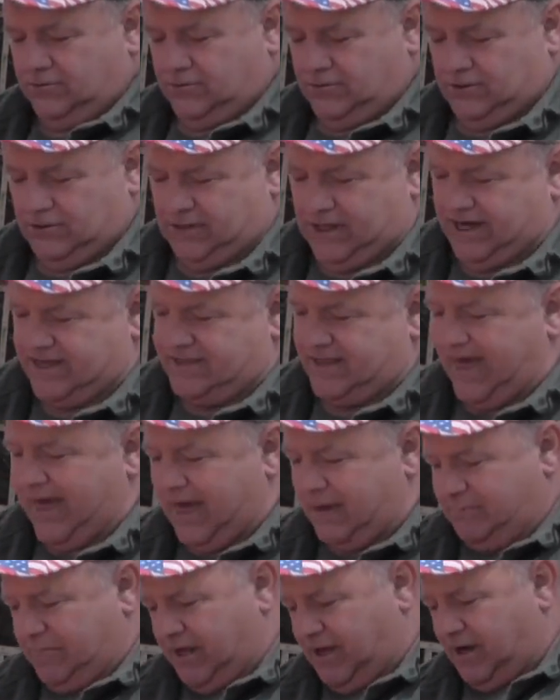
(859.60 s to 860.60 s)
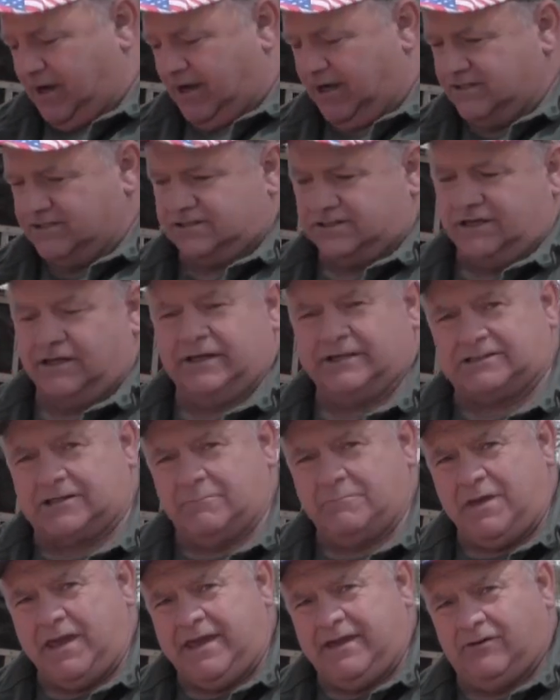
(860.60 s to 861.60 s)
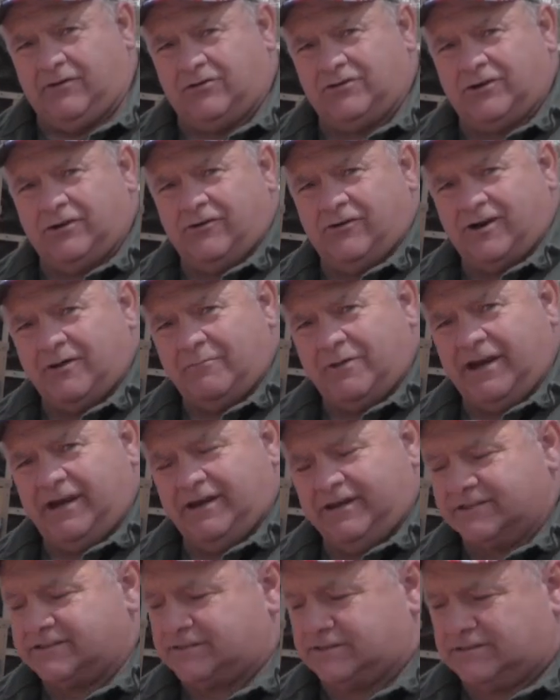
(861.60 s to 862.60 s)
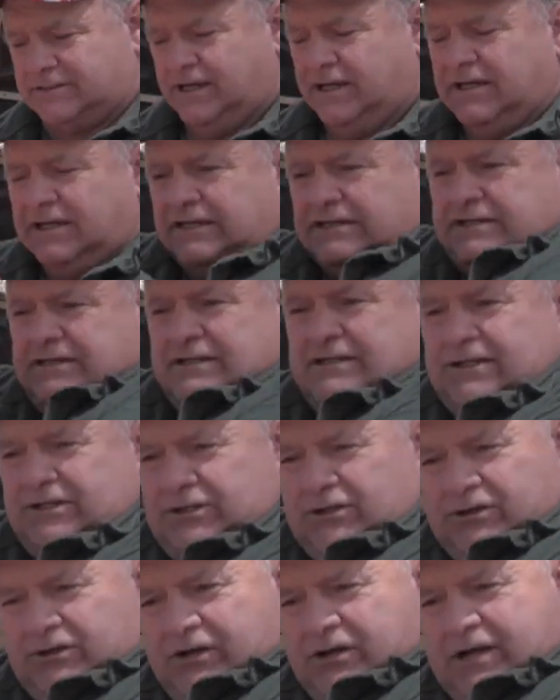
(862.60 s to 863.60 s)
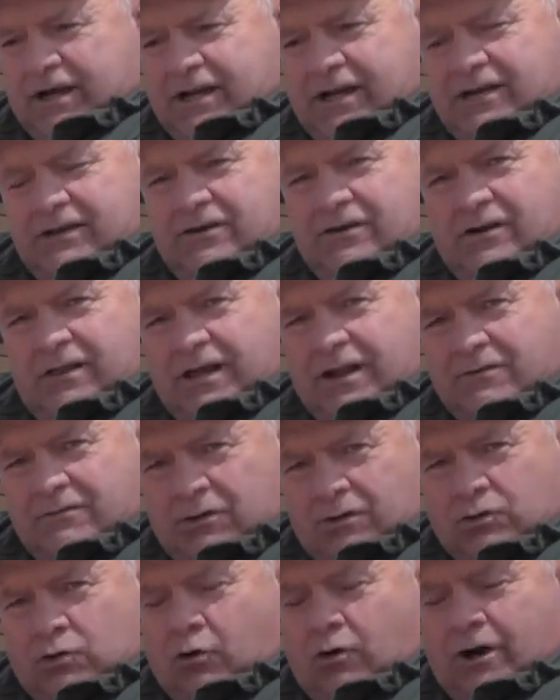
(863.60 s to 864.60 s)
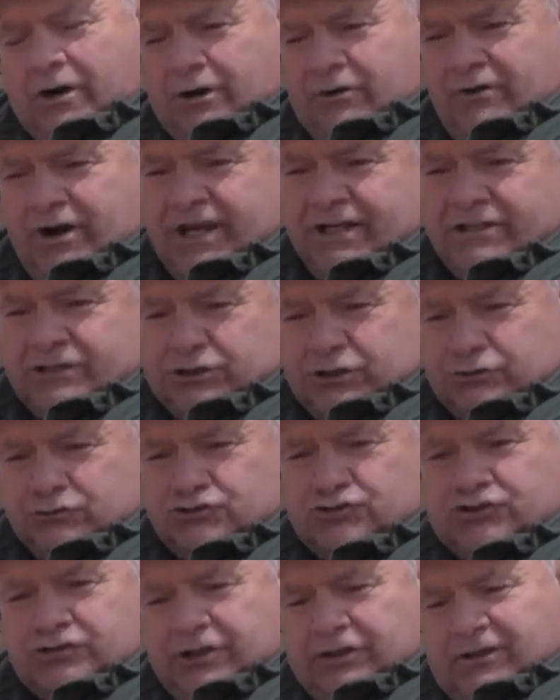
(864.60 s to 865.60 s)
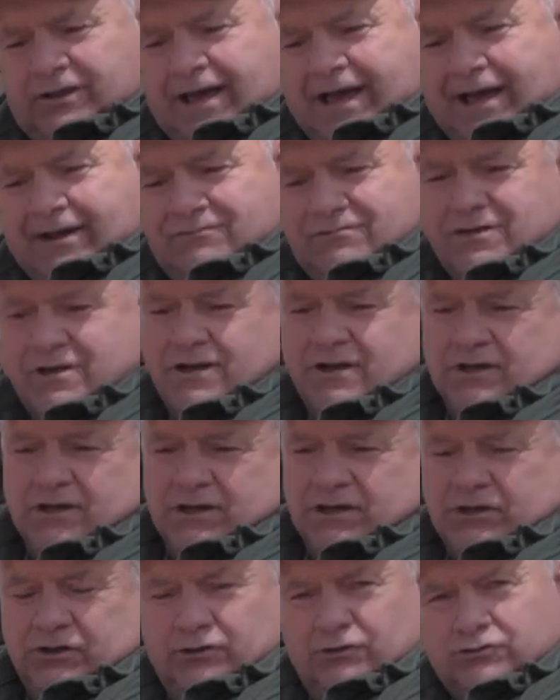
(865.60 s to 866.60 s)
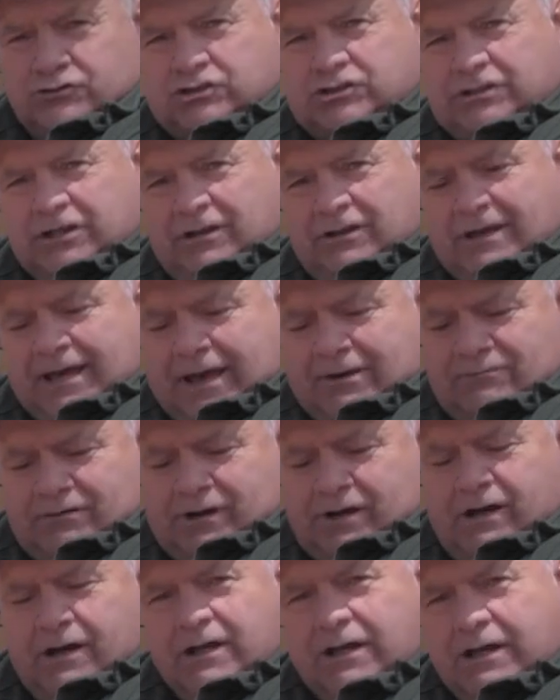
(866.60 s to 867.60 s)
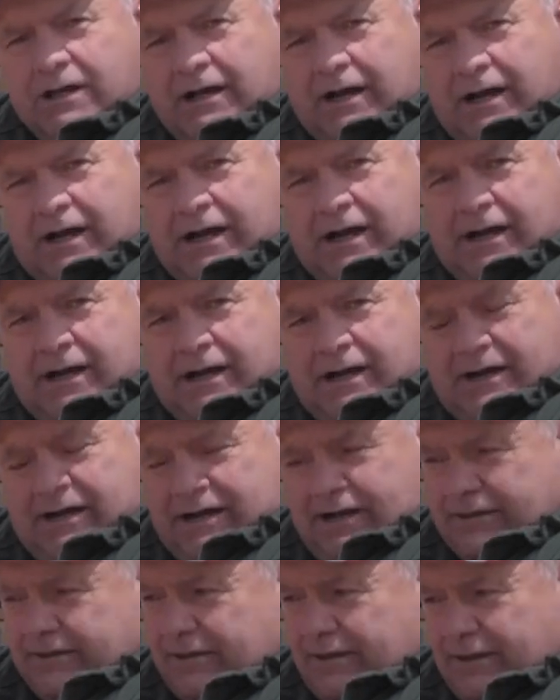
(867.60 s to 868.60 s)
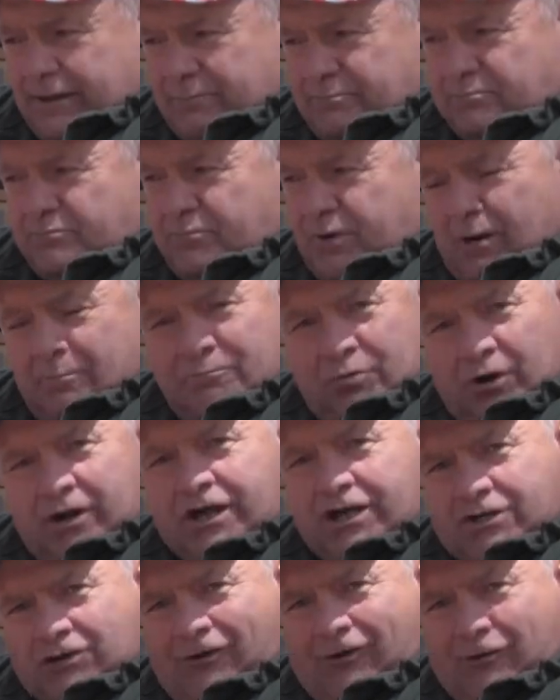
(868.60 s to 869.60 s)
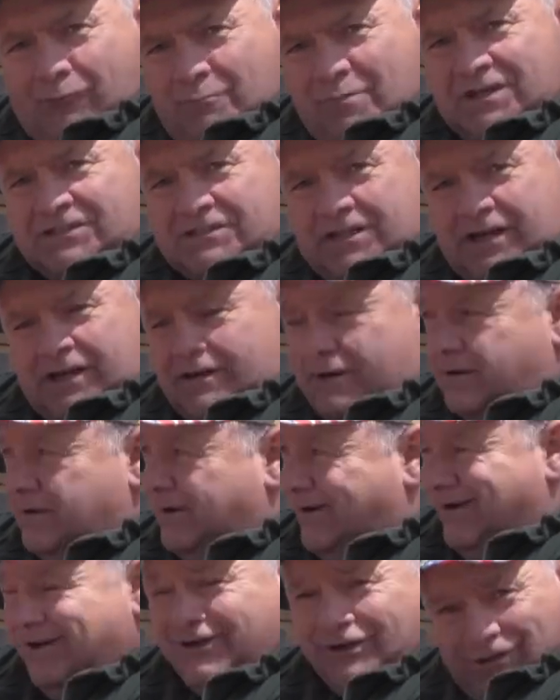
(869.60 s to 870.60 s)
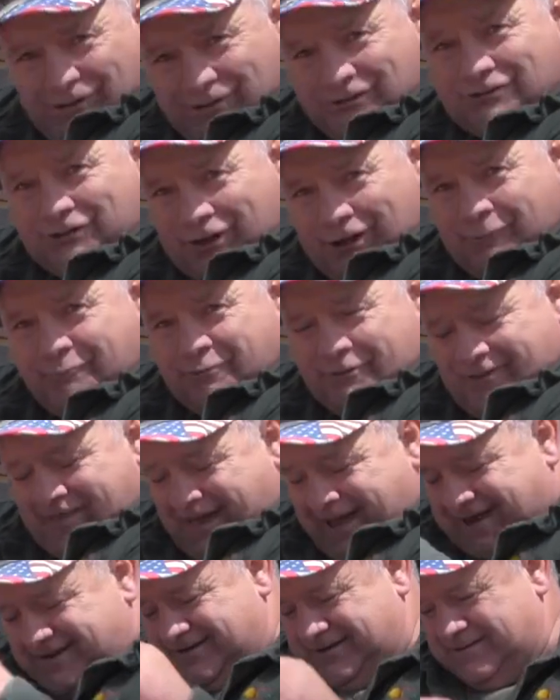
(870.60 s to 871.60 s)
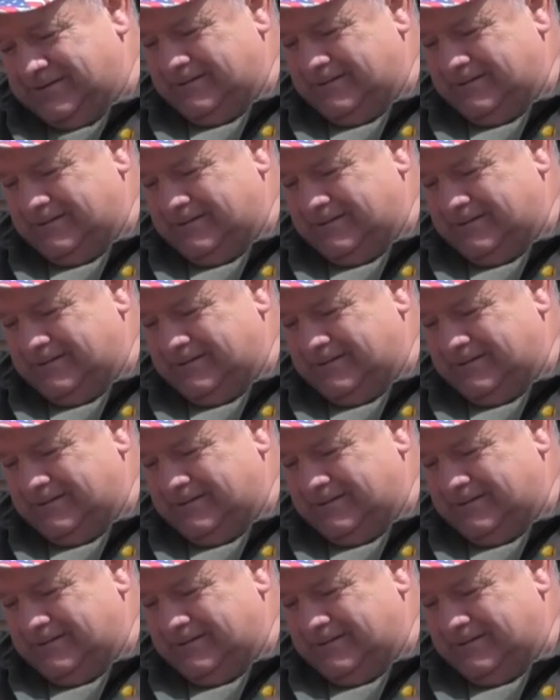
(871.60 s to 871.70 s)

or like that, because it's a meal. You know what I mean? It's, you know, you got you'll have a quarter inch. You'll still have you'll still have a. Uh, a, a, a pretty tall biscuit on, on top of that,